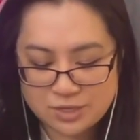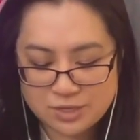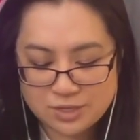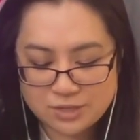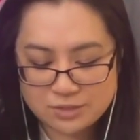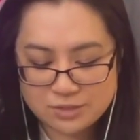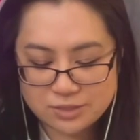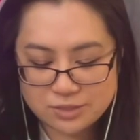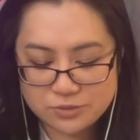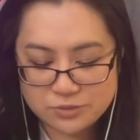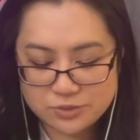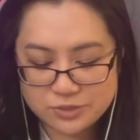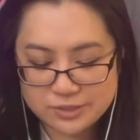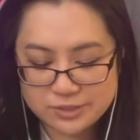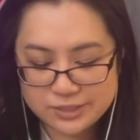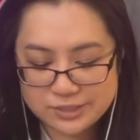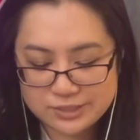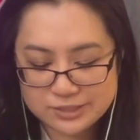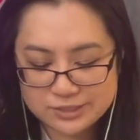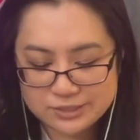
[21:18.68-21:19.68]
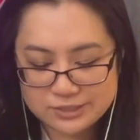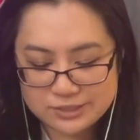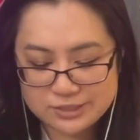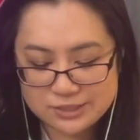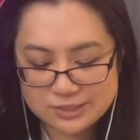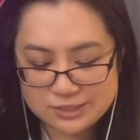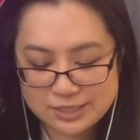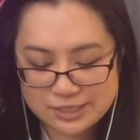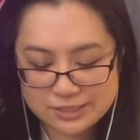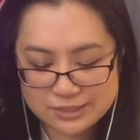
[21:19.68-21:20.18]
then you can kind of see
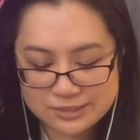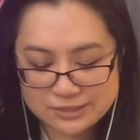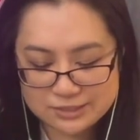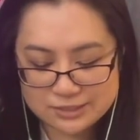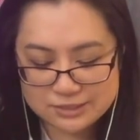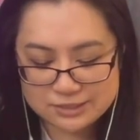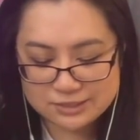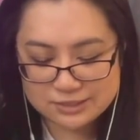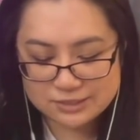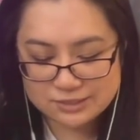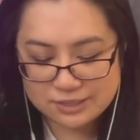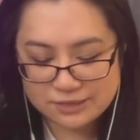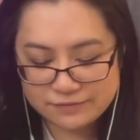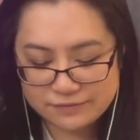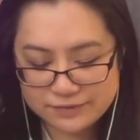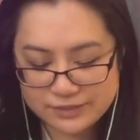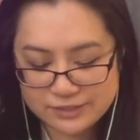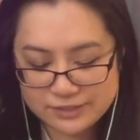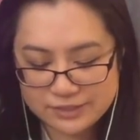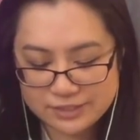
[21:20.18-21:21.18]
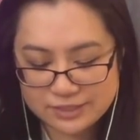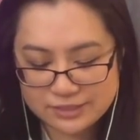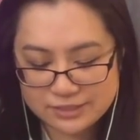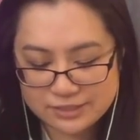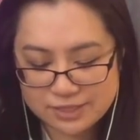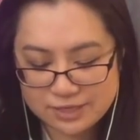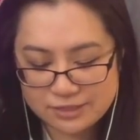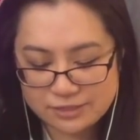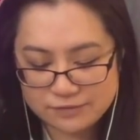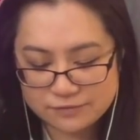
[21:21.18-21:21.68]
that it's the 7 that's
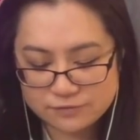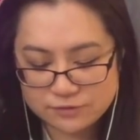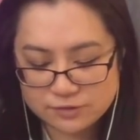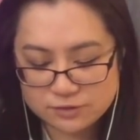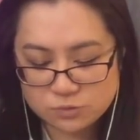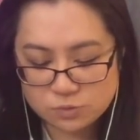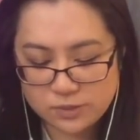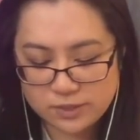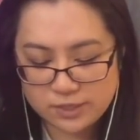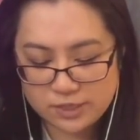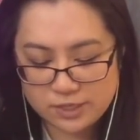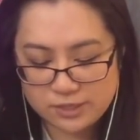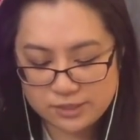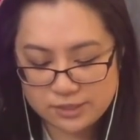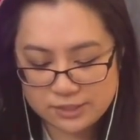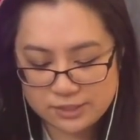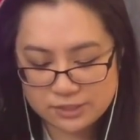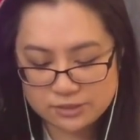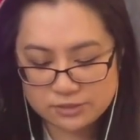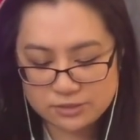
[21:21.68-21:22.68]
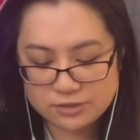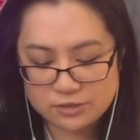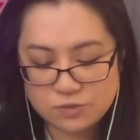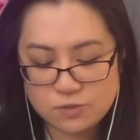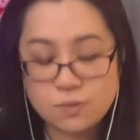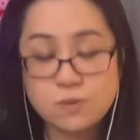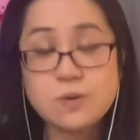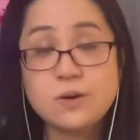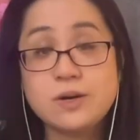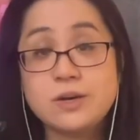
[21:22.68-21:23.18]
kind of swinging here
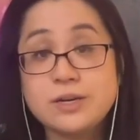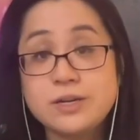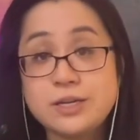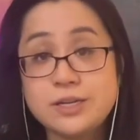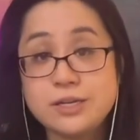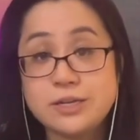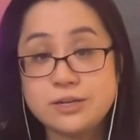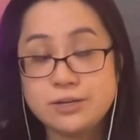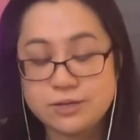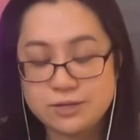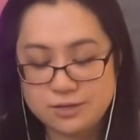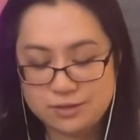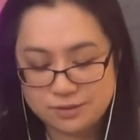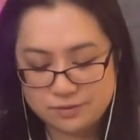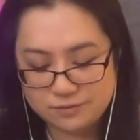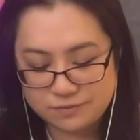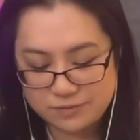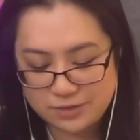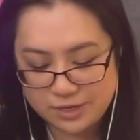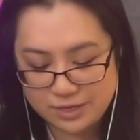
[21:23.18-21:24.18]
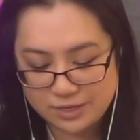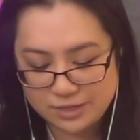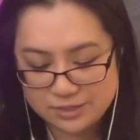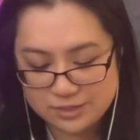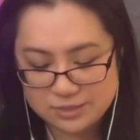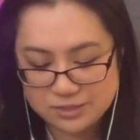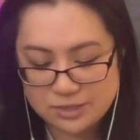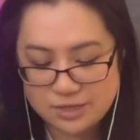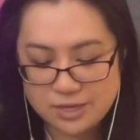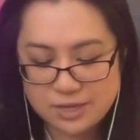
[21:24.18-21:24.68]
or here,
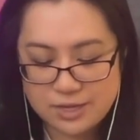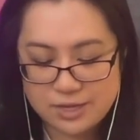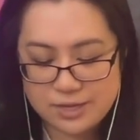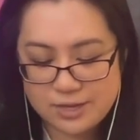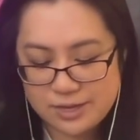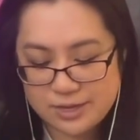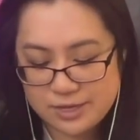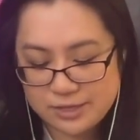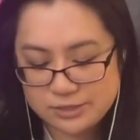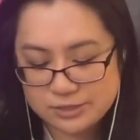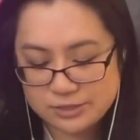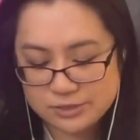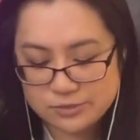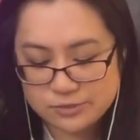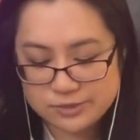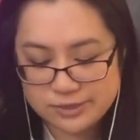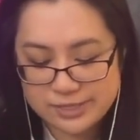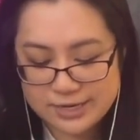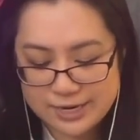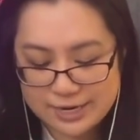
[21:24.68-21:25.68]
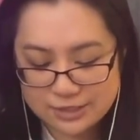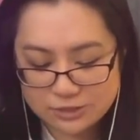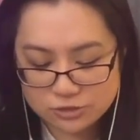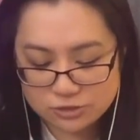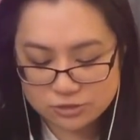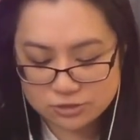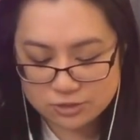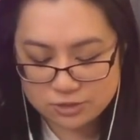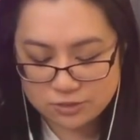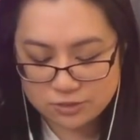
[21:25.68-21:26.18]
right? And so
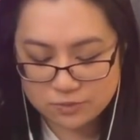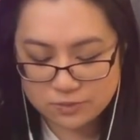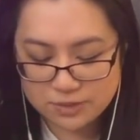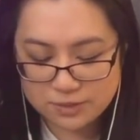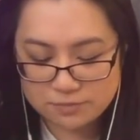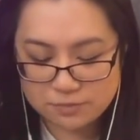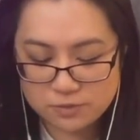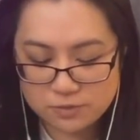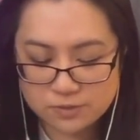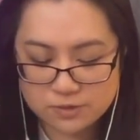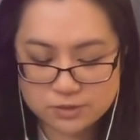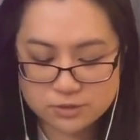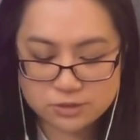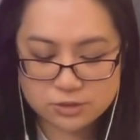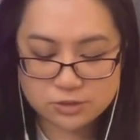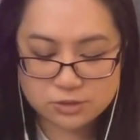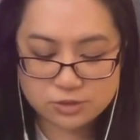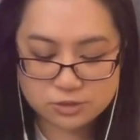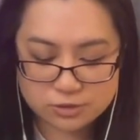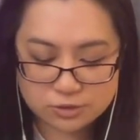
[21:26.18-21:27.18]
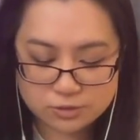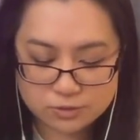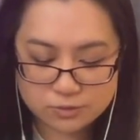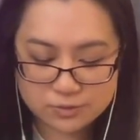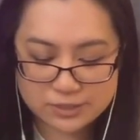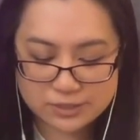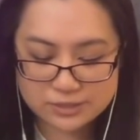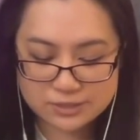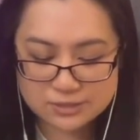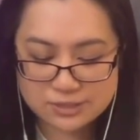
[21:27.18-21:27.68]
naturally what I'm going to do
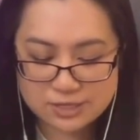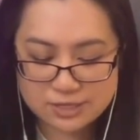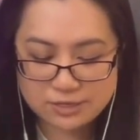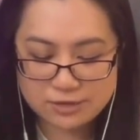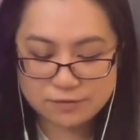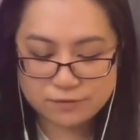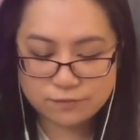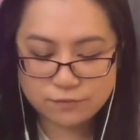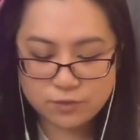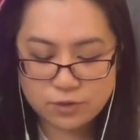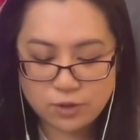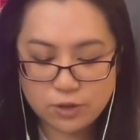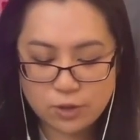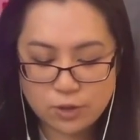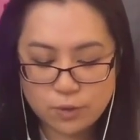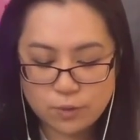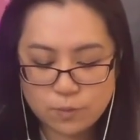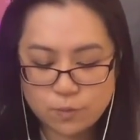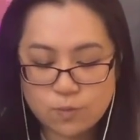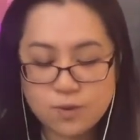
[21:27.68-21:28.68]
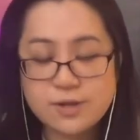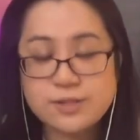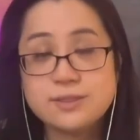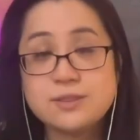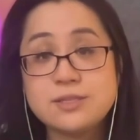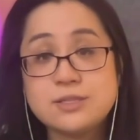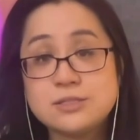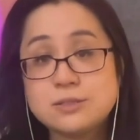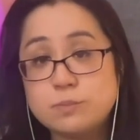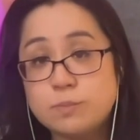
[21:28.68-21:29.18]
is kind of want
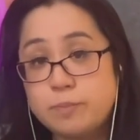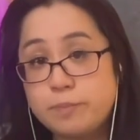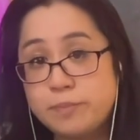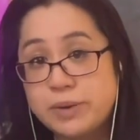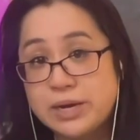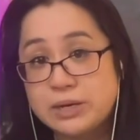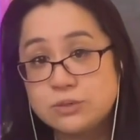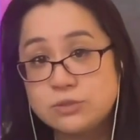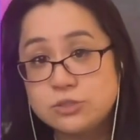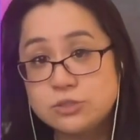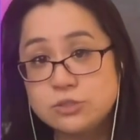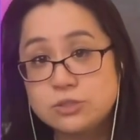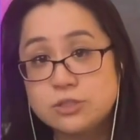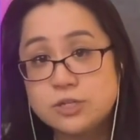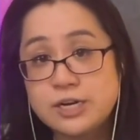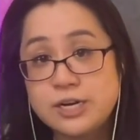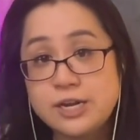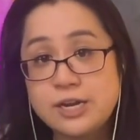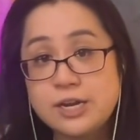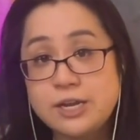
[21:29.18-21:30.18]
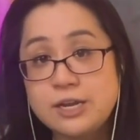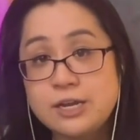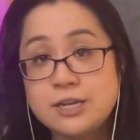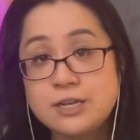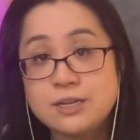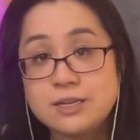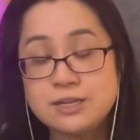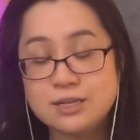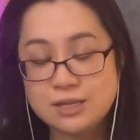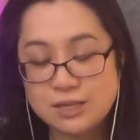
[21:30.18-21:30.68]
this boundary
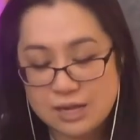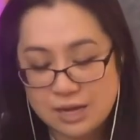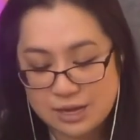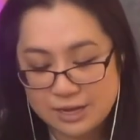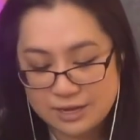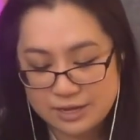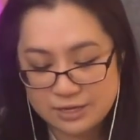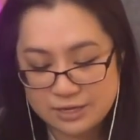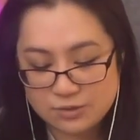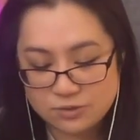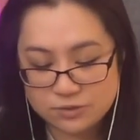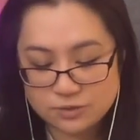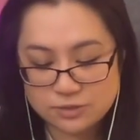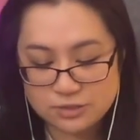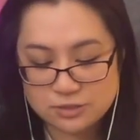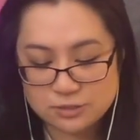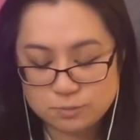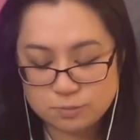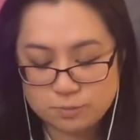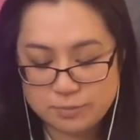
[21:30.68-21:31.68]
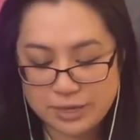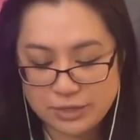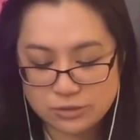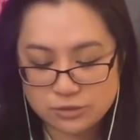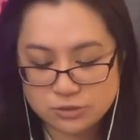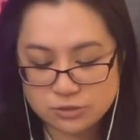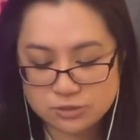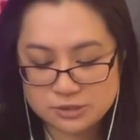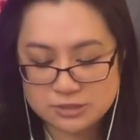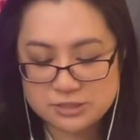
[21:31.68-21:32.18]
line or this
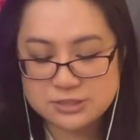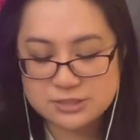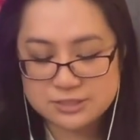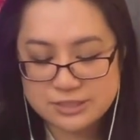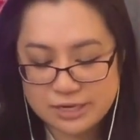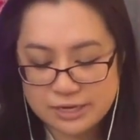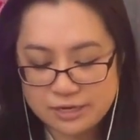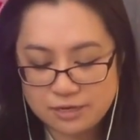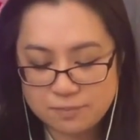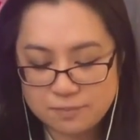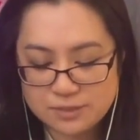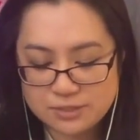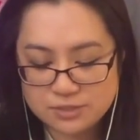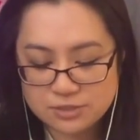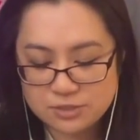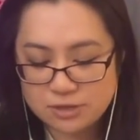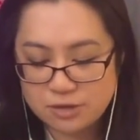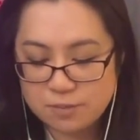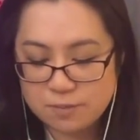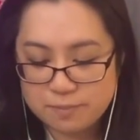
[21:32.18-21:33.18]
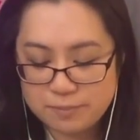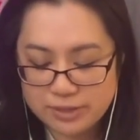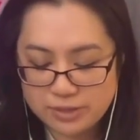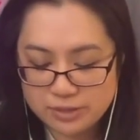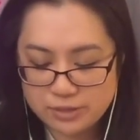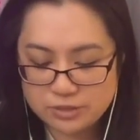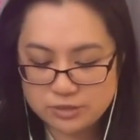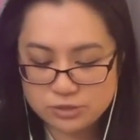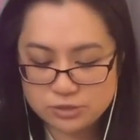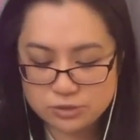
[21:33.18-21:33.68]
boundary segment to compare
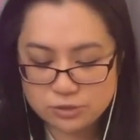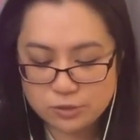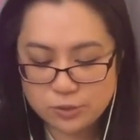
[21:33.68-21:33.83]
it to,